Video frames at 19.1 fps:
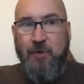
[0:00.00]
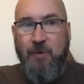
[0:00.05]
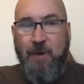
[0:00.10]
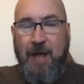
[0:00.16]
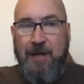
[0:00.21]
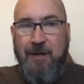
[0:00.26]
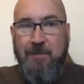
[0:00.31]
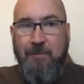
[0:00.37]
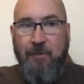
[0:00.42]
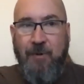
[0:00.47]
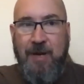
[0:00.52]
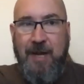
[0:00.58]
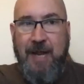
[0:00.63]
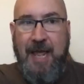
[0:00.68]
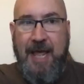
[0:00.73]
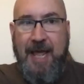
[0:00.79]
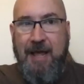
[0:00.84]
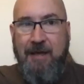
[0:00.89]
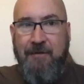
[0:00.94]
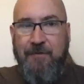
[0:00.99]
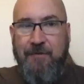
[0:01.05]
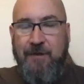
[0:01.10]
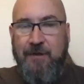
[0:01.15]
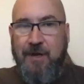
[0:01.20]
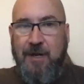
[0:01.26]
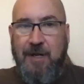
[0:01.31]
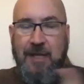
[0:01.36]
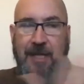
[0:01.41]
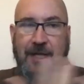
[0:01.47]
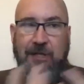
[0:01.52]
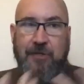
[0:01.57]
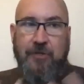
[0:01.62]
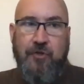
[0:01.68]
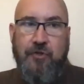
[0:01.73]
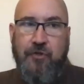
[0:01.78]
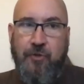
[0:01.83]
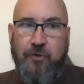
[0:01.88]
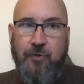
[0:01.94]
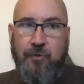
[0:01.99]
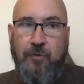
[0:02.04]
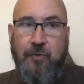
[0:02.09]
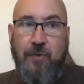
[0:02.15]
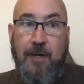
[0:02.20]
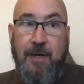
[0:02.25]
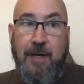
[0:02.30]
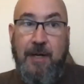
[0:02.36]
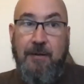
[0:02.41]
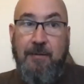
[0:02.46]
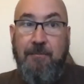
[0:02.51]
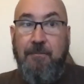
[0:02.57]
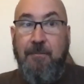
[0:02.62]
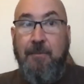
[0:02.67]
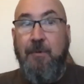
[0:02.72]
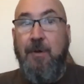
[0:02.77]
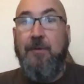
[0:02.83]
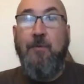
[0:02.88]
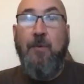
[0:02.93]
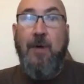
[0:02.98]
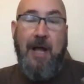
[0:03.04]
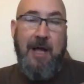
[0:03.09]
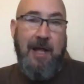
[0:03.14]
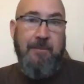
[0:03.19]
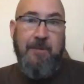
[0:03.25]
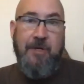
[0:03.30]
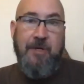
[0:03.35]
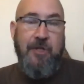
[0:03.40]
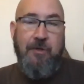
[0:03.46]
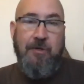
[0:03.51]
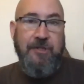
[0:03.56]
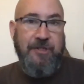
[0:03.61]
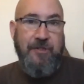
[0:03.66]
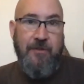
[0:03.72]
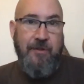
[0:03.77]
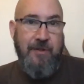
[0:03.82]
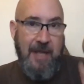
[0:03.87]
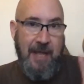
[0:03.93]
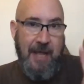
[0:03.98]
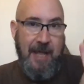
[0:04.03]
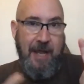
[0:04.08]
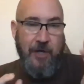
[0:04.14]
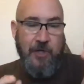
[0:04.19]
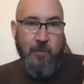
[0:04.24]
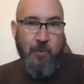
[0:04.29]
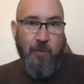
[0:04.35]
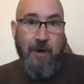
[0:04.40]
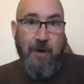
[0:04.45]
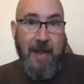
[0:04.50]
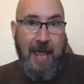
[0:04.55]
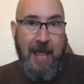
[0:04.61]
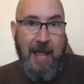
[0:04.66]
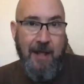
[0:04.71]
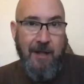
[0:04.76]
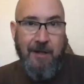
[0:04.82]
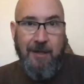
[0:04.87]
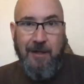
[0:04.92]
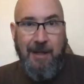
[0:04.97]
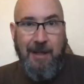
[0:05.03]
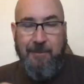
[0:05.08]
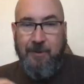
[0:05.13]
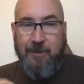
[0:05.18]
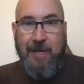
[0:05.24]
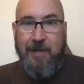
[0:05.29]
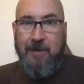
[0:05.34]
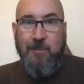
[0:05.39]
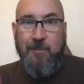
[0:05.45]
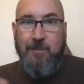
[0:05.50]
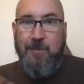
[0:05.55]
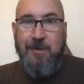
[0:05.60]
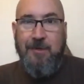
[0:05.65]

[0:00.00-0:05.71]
try to bring heaven into, I'm going to use the H word, hell. I don't